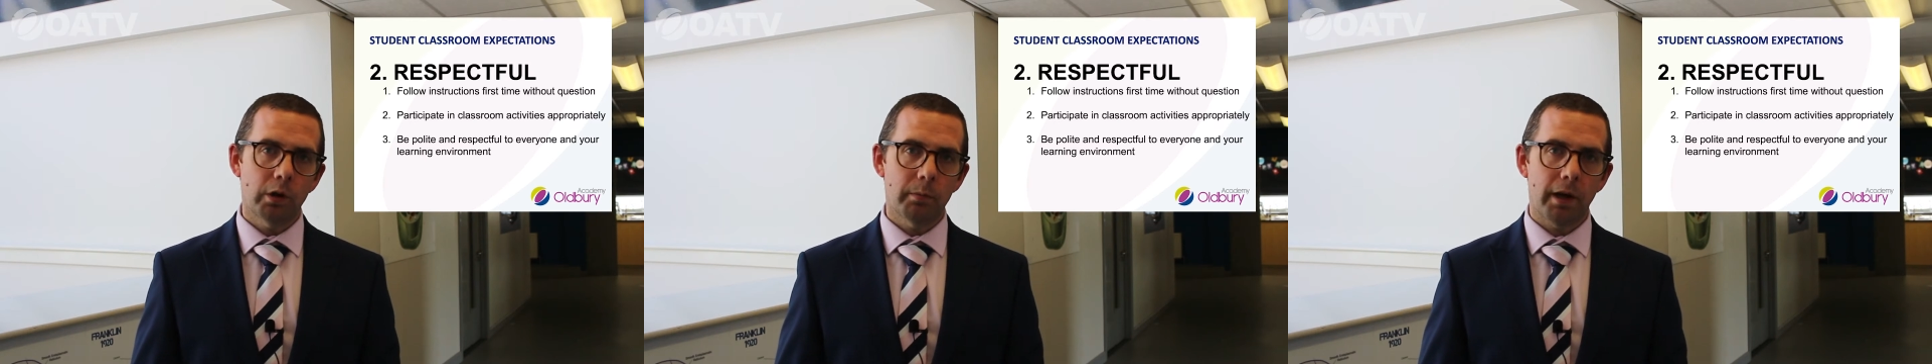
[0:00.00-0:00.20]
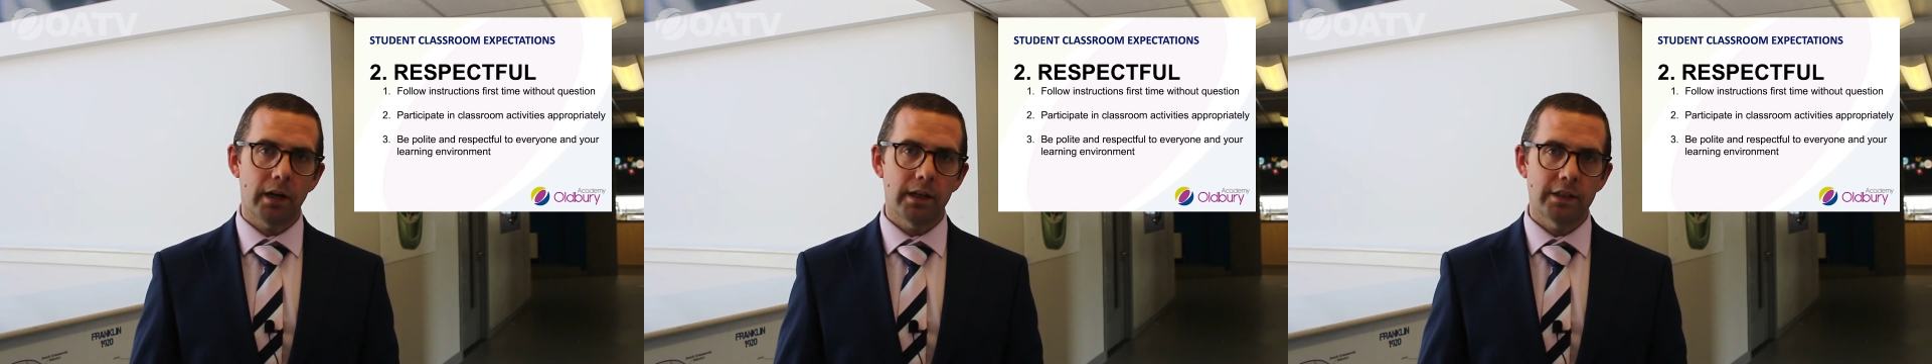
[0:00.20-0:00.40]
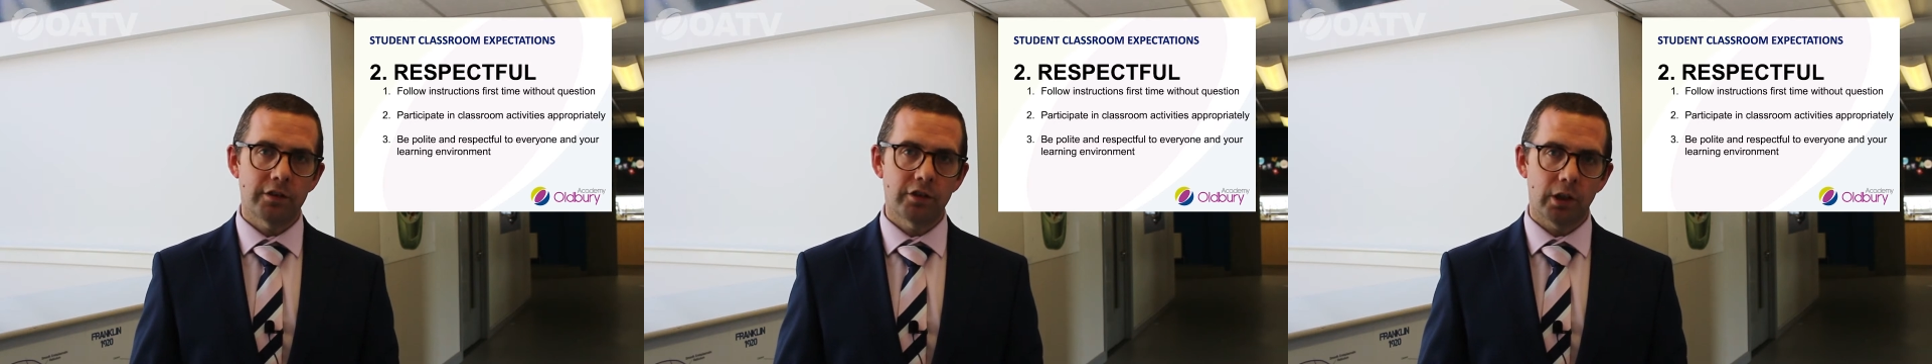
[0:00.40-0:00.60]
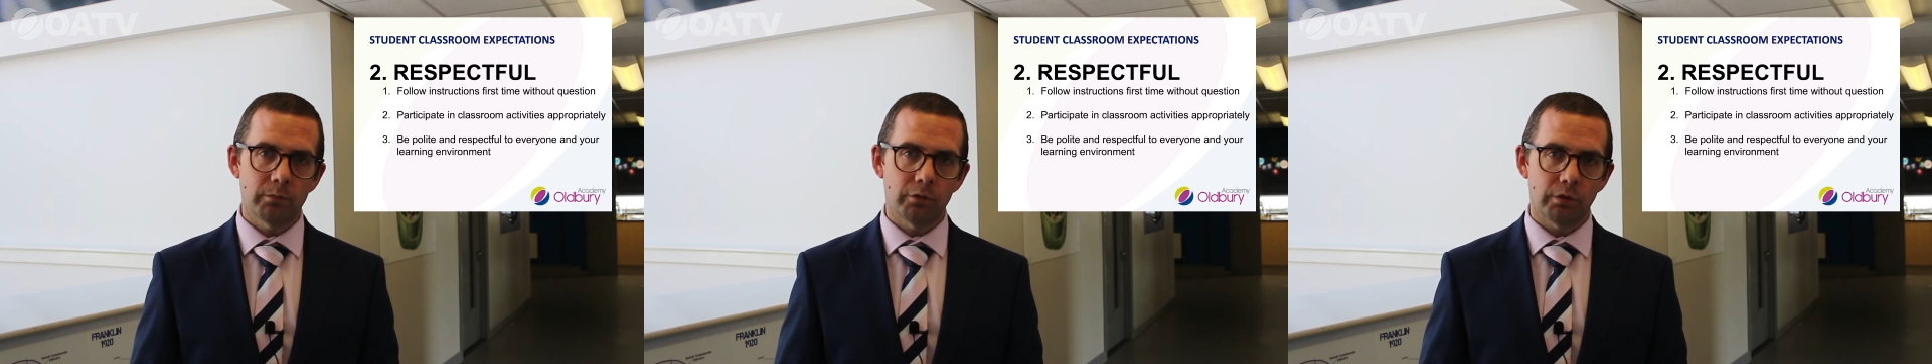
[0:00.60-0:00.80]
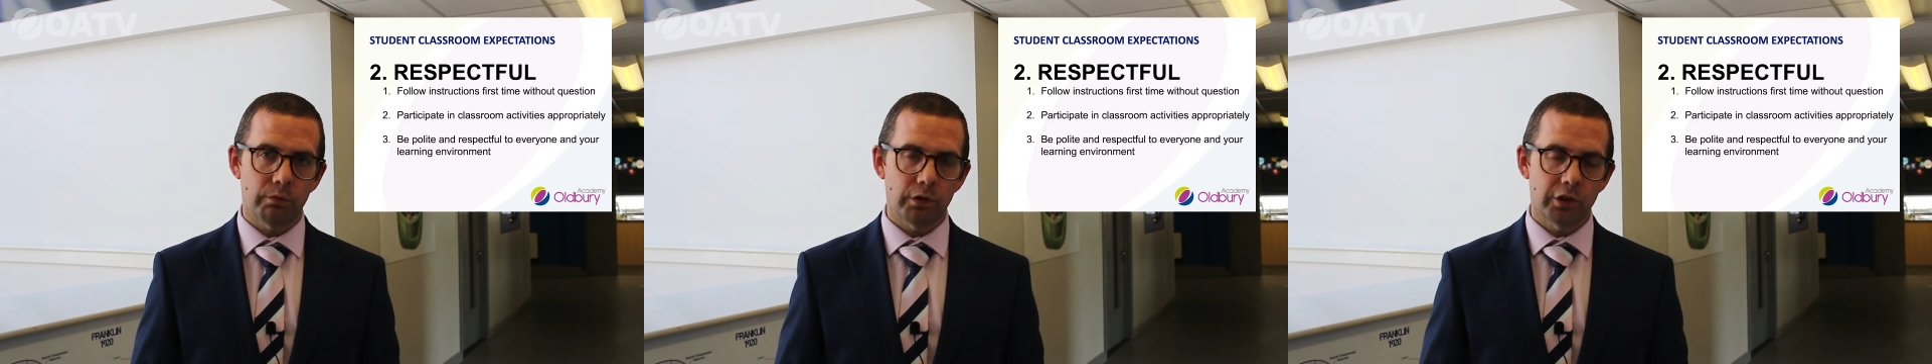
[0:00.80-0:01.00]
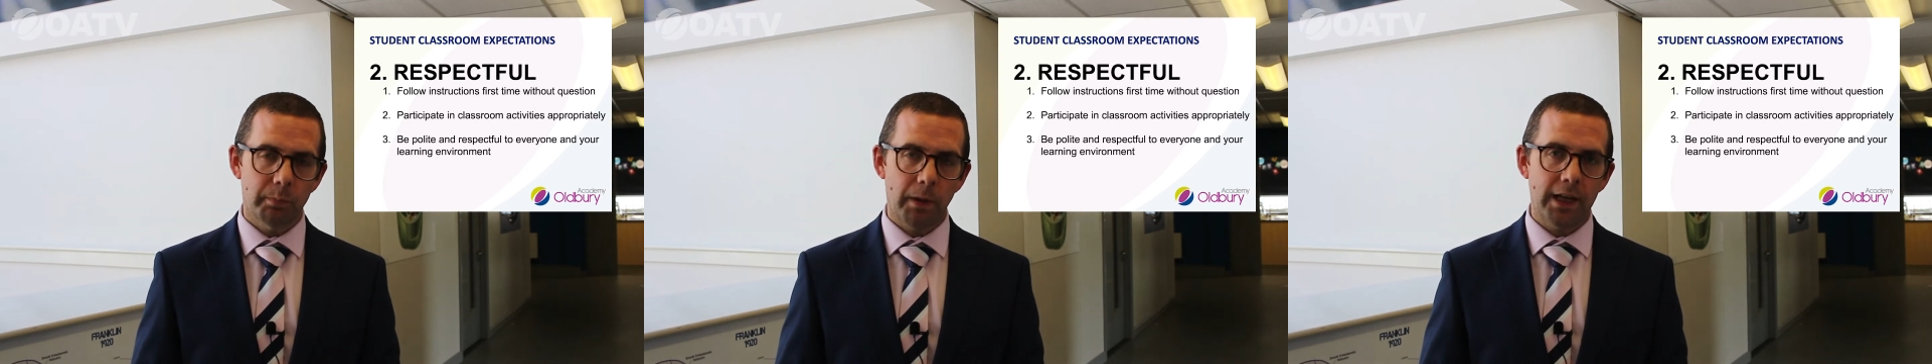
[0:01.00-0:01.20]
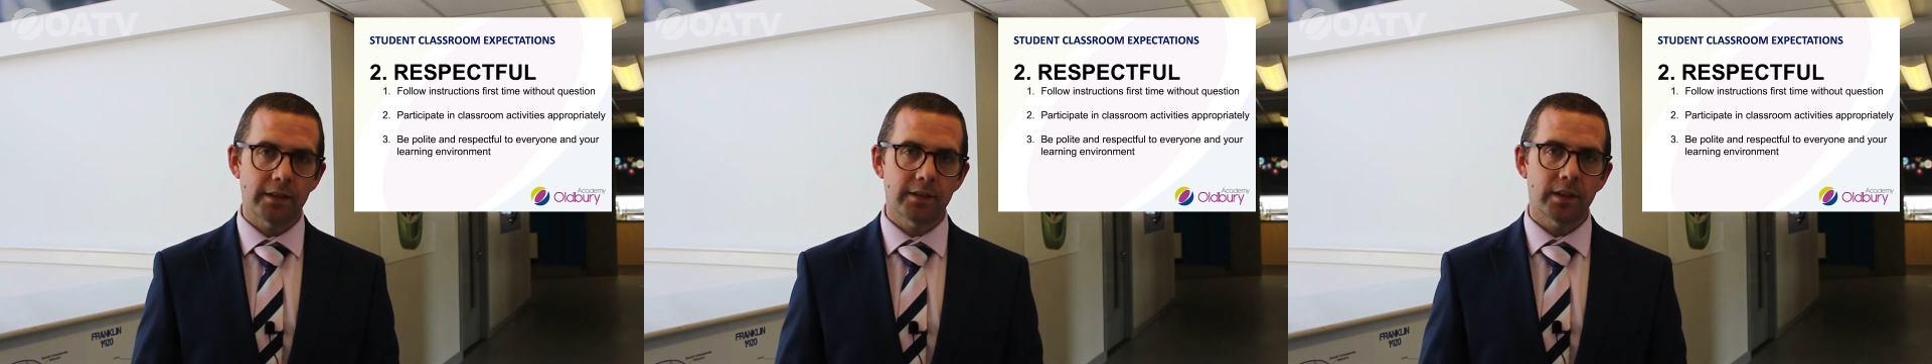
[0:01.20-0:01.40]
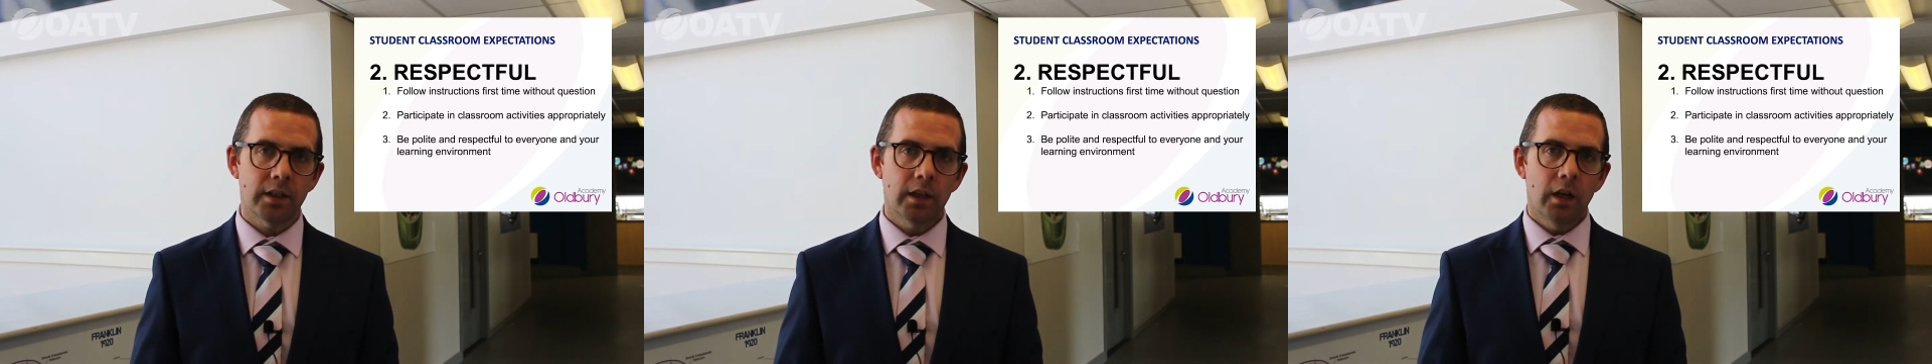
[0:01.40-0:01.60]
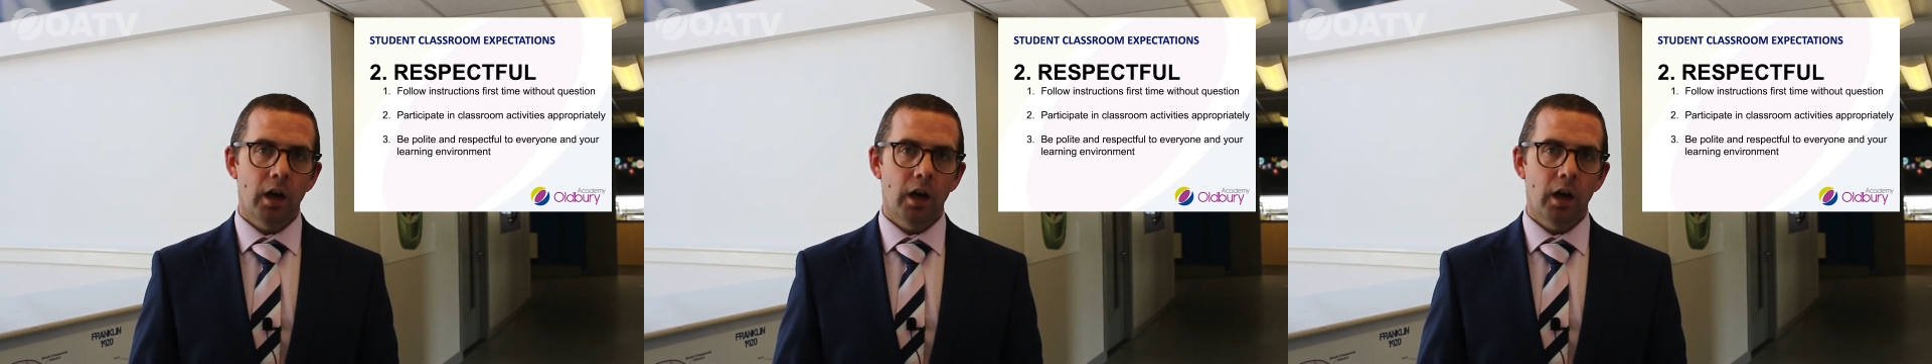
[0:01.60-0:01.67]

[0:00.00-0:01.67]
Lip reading: about in terms of respect